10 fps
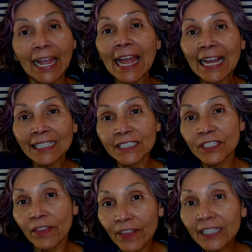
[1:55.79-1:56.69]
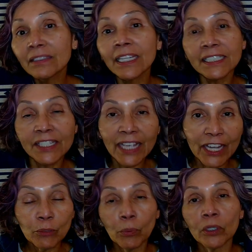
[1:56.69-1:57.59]
And then let's say
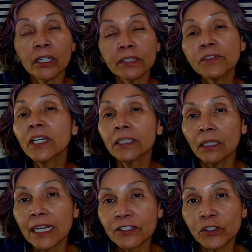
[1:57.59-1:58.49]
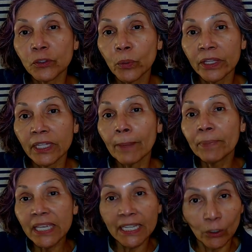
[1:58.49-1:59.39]
you put on sunglasses with a
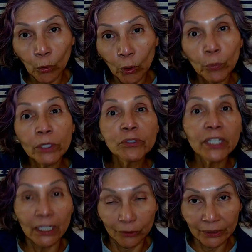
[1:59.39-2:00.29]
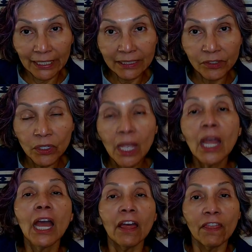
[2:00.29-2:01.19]
pink or a rose-colored lens.
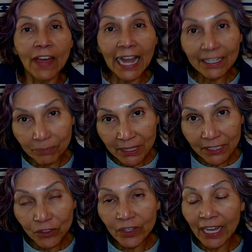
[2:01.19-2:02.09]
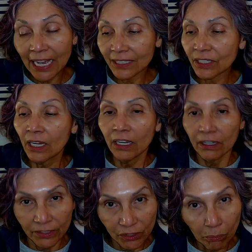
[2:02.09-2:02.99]
That means that
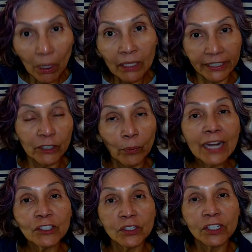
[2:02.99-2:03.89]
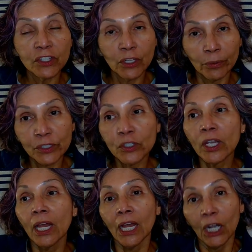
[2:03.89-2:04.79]
the symbolic interactionist
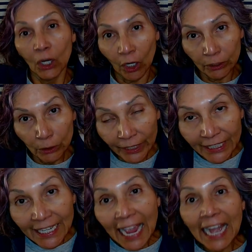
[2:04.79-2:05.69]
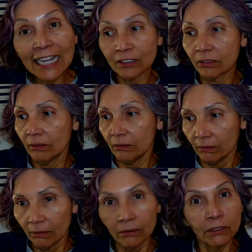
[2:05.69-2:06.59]
theorists are looking at
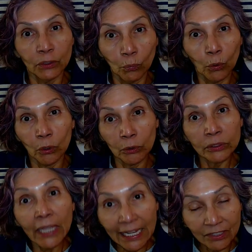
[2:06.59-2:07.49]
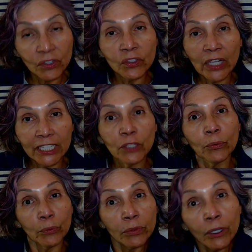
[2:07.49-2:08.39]
the world, at society,
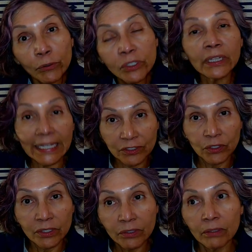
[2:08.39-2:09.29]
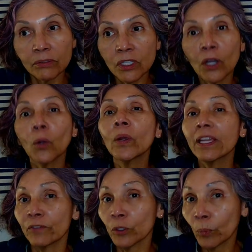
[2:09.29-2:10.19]
through those lenses. So
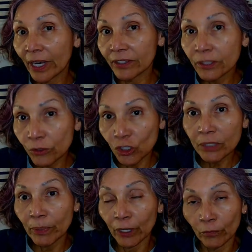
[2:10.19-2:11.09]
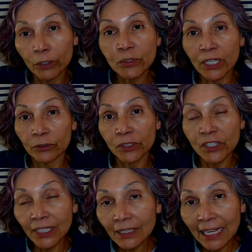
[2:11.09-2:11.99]
if you're wearing those cheap pair of rose-colored
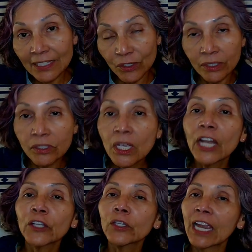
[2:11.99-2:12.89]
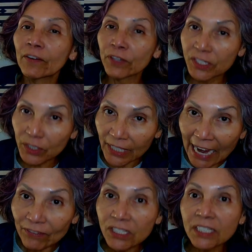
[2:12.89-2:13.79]
sunglasses, everything's going to
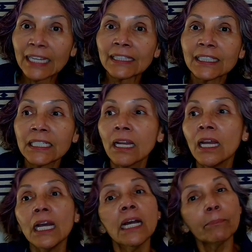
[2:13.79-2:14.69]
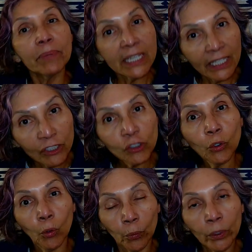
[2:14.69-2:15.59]
have a slightly pinkish
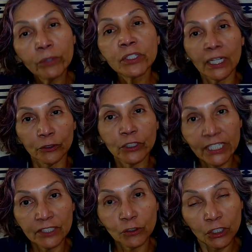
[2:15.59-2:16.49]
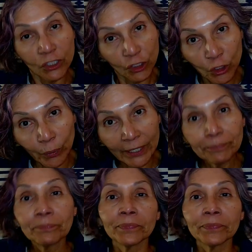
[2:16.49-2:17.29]
or rose-colored tinge to it.